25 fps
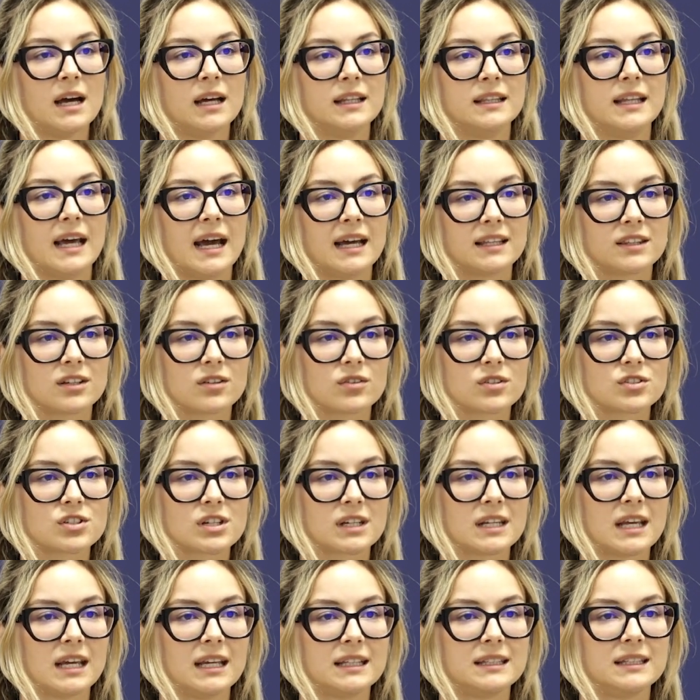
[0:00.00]
The
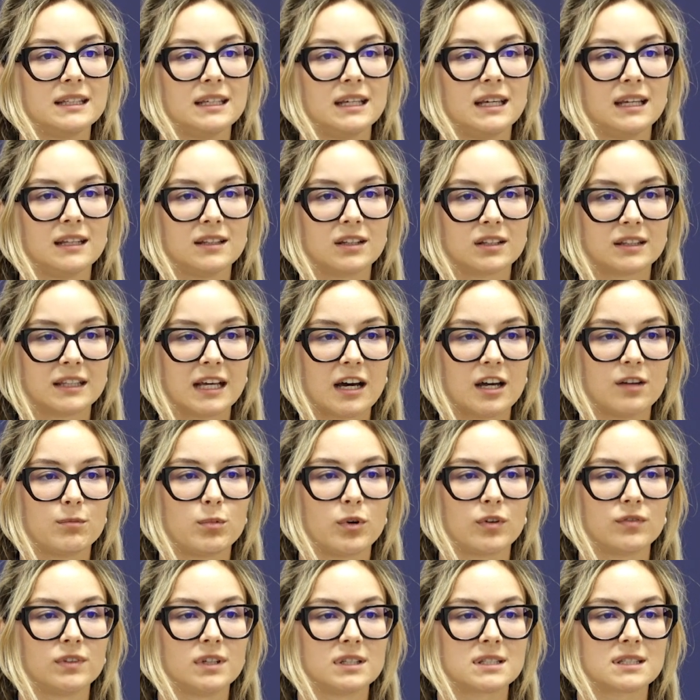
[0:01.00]
heterogeneity in the
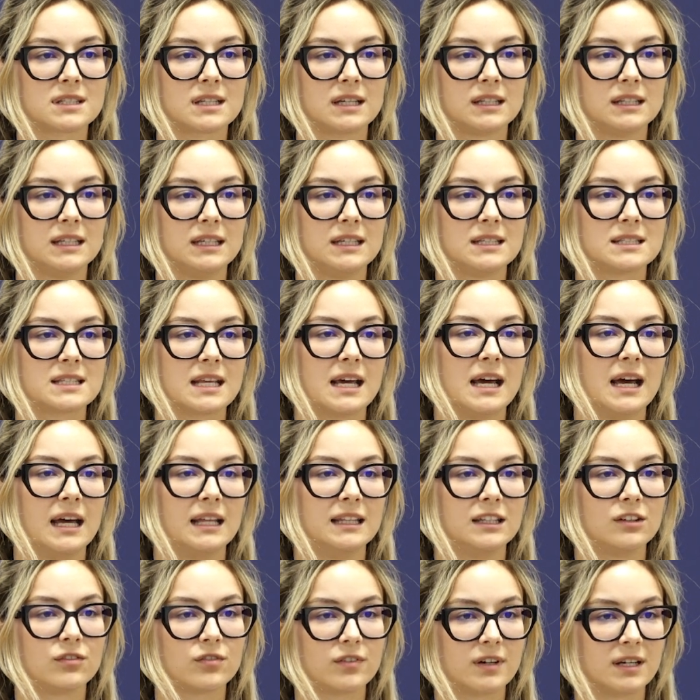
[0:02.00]
type of the studies
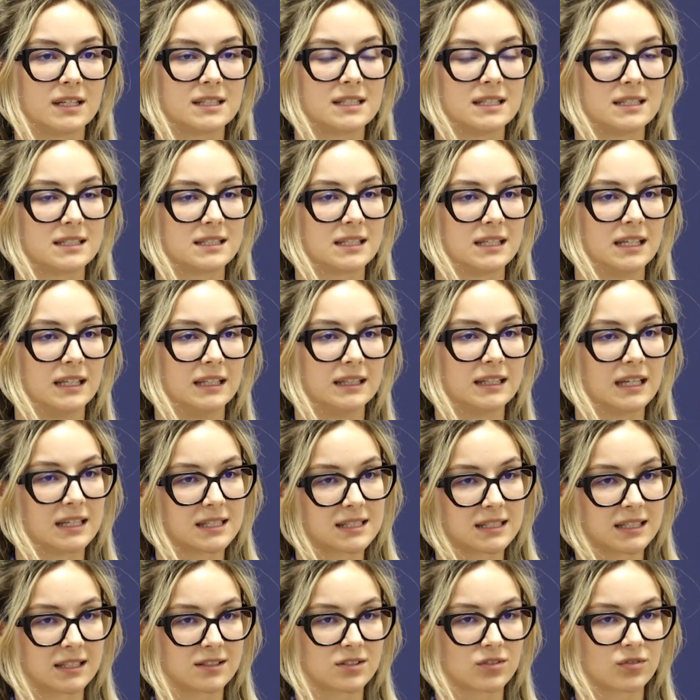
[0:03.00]
and differences in
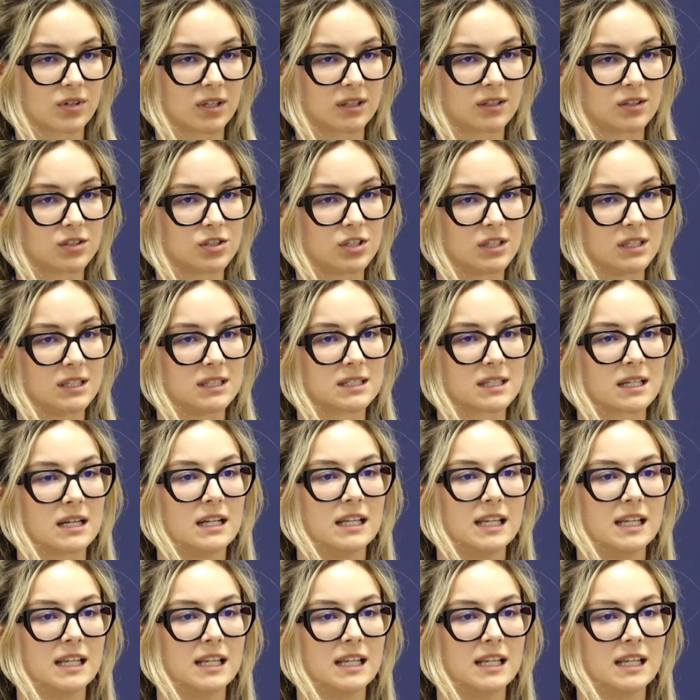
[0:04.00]
testing strategies